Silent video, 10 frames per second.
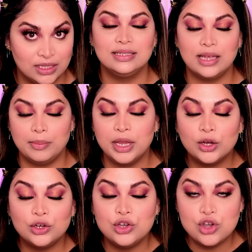Samia
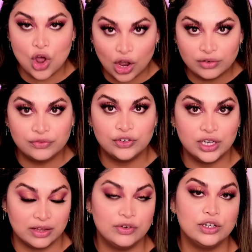could not
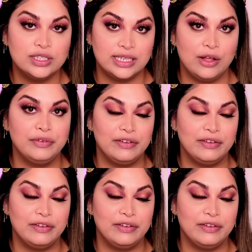forgive herself